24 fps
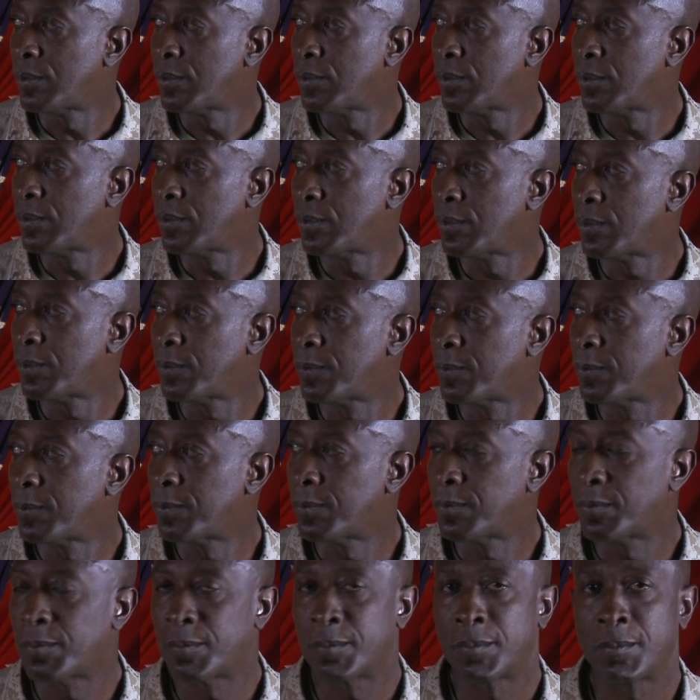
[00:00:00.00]

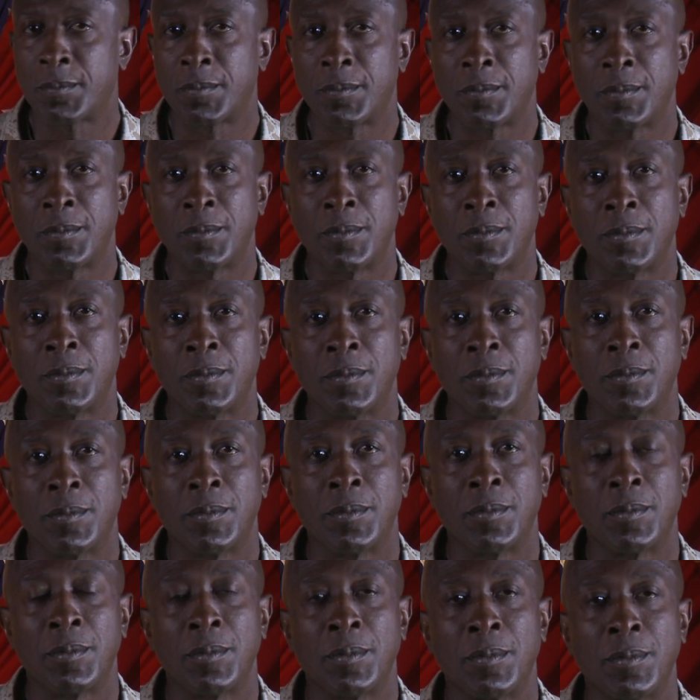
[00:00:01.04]

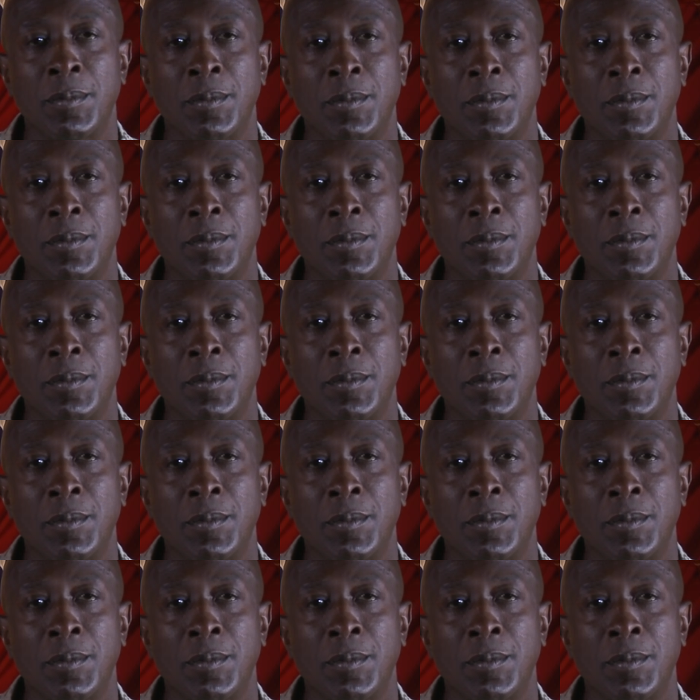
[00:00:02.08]
This person isn't speaking.